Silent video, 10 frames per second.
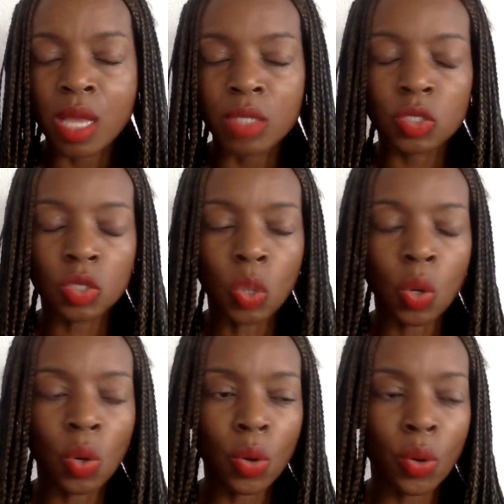
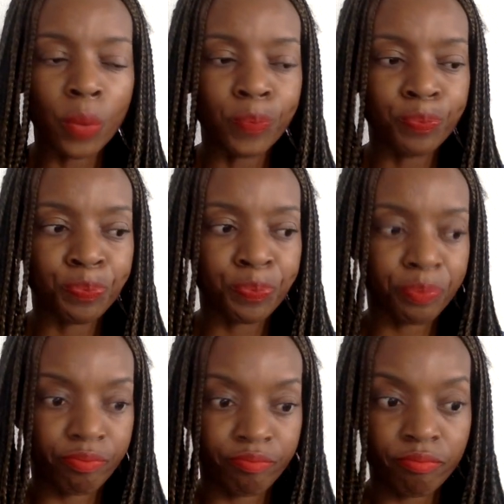So
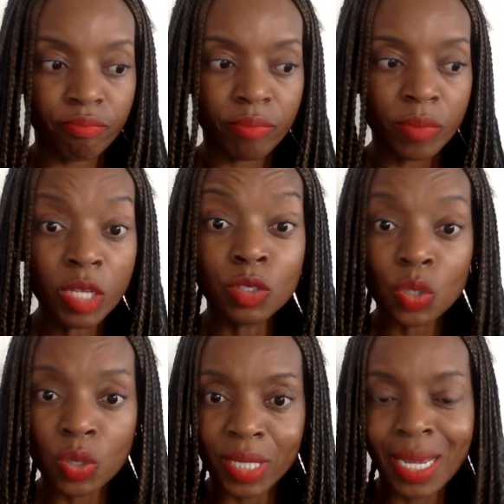
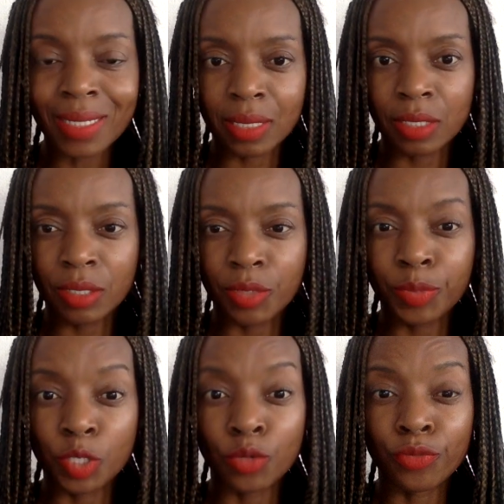so it has a little
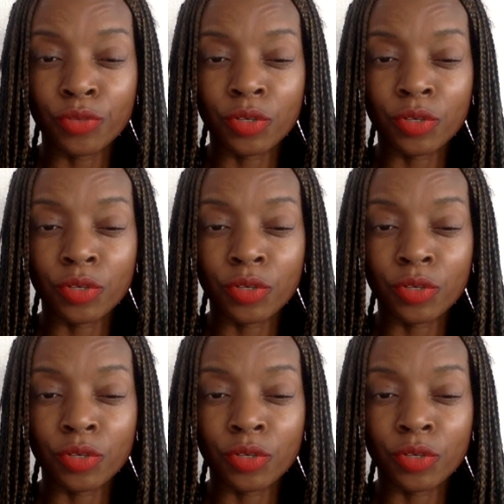bit of